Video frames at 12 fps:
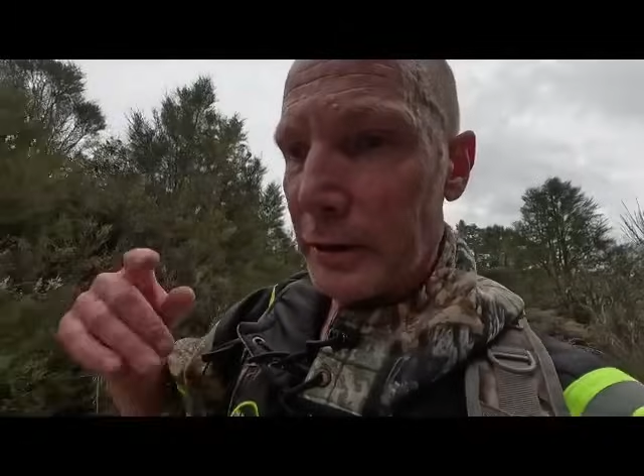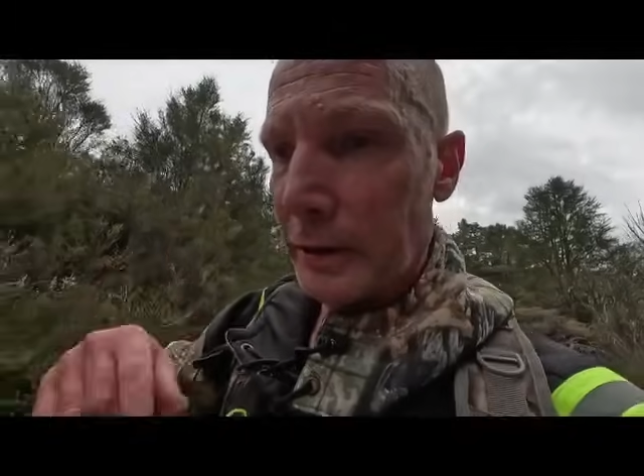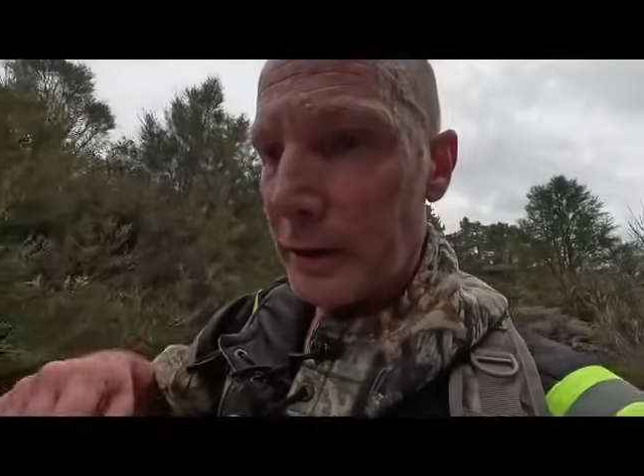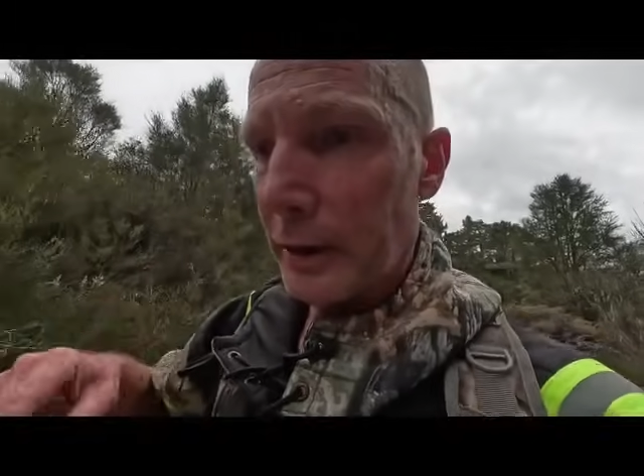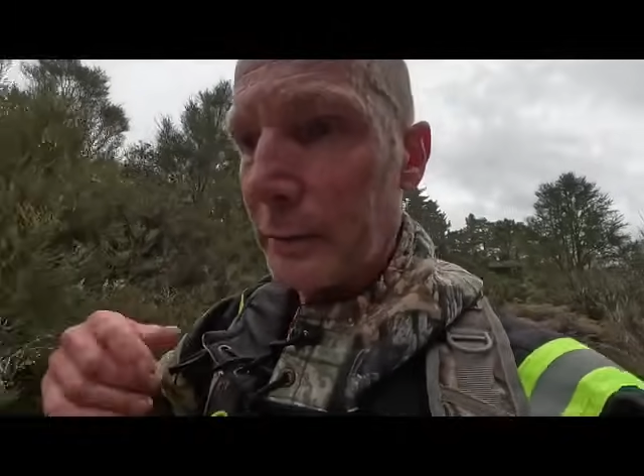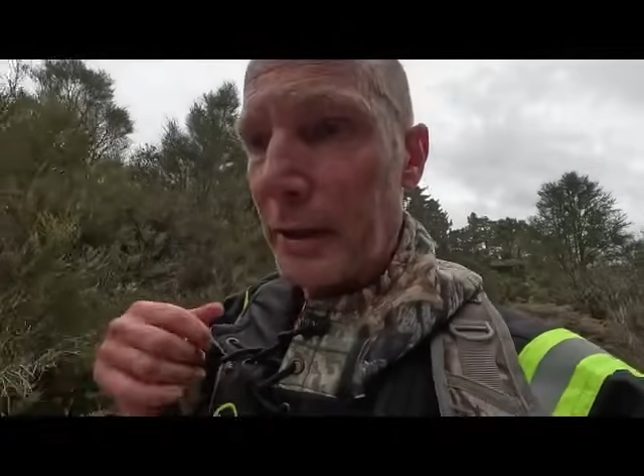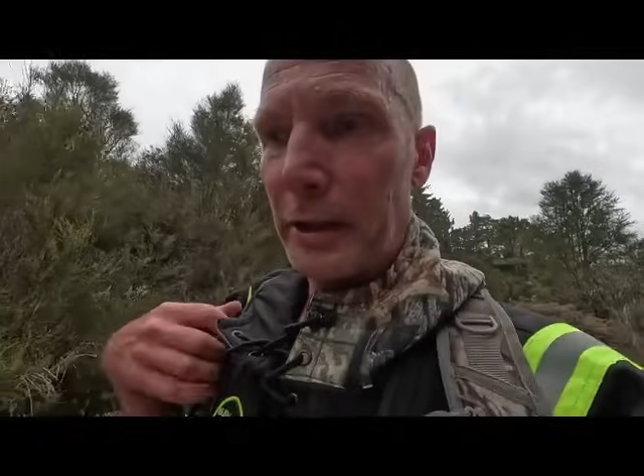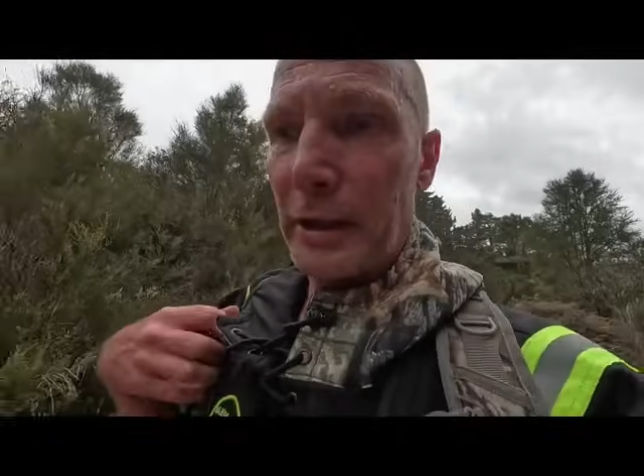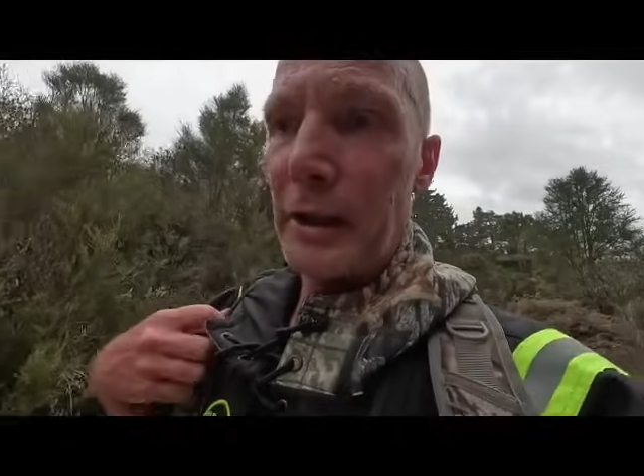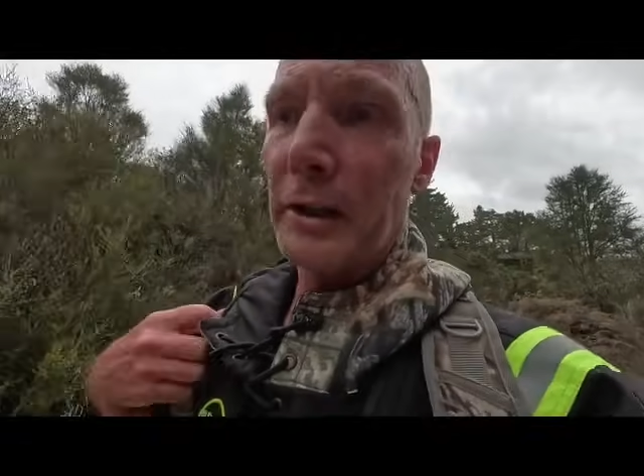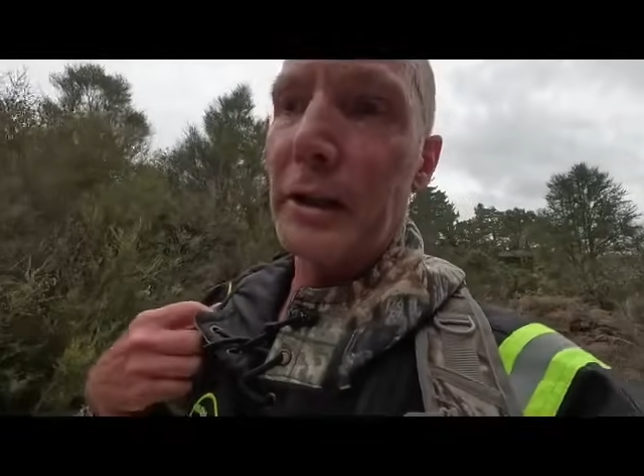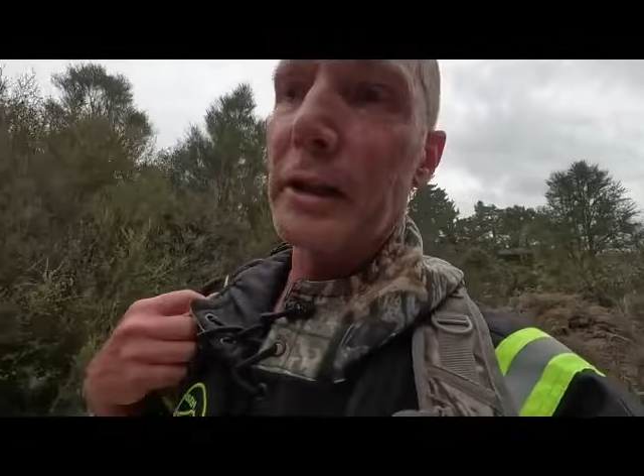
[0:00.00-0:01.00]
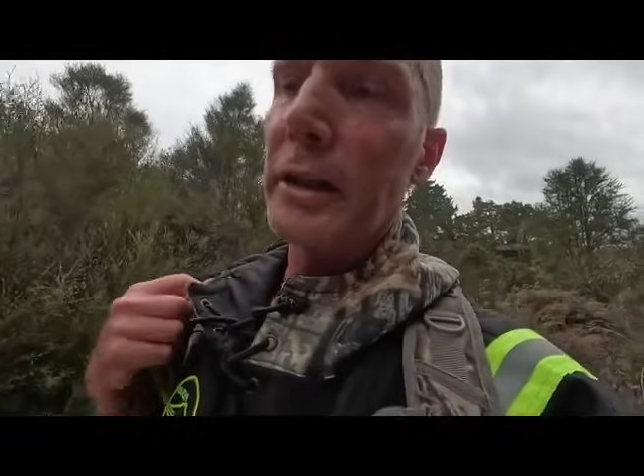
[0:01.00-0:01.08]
and that cunning in